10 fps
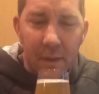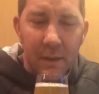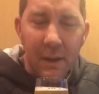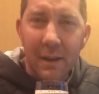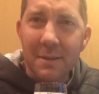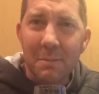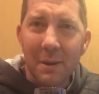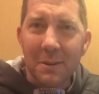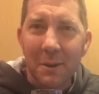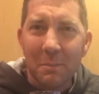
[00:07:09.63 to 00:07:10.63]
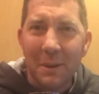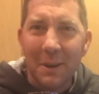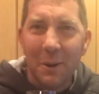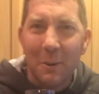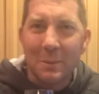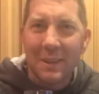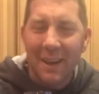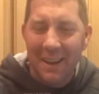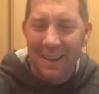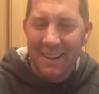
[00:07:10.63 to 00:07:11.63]
Yeah, it smells like beer hops.
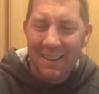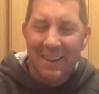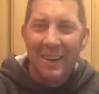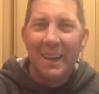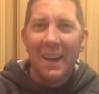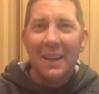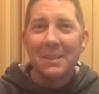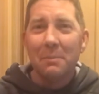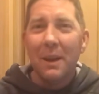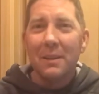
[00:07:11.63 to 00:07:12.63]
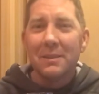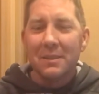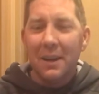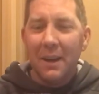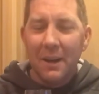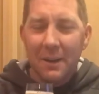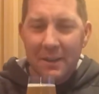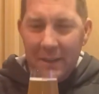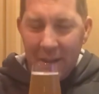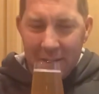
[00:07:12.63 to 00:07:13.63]
It smells, yeah,
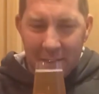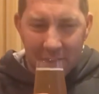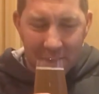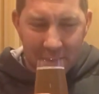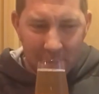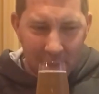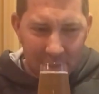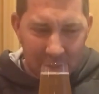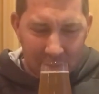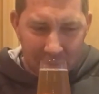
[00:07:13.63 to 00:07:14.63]
it definitely smells,